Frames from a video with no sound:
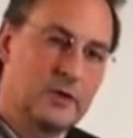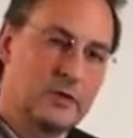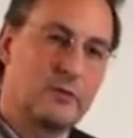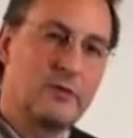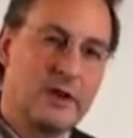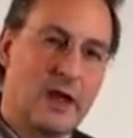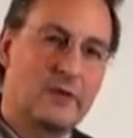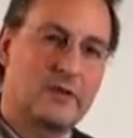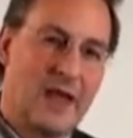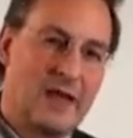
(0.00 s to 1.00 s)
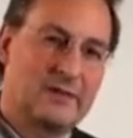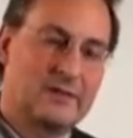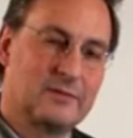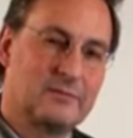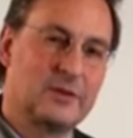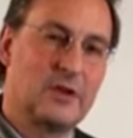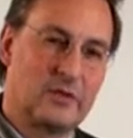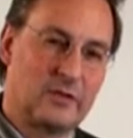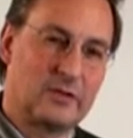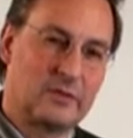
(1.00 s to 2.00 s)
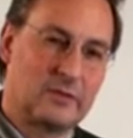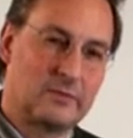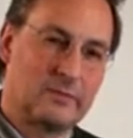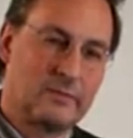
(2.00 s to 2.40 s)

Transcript: to greenhouse gas reductions.